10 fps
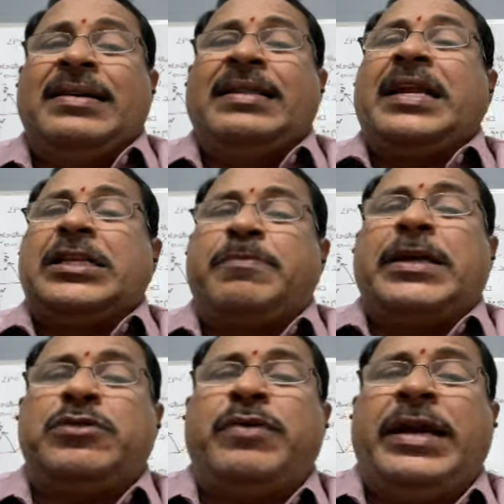in the
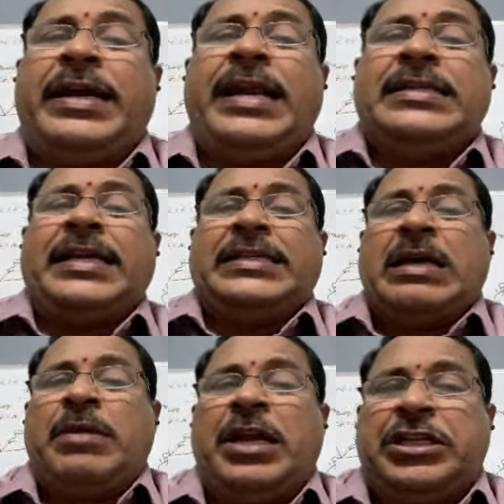respective entrance
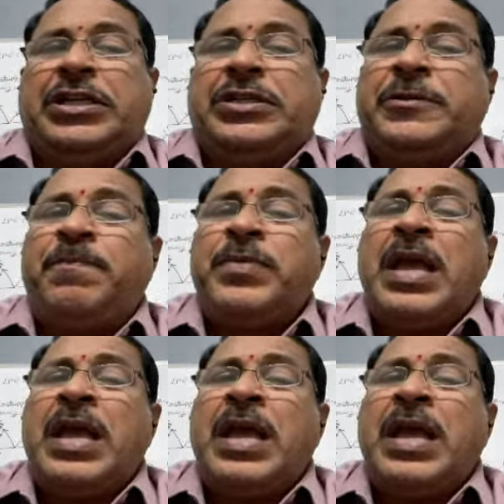examinations.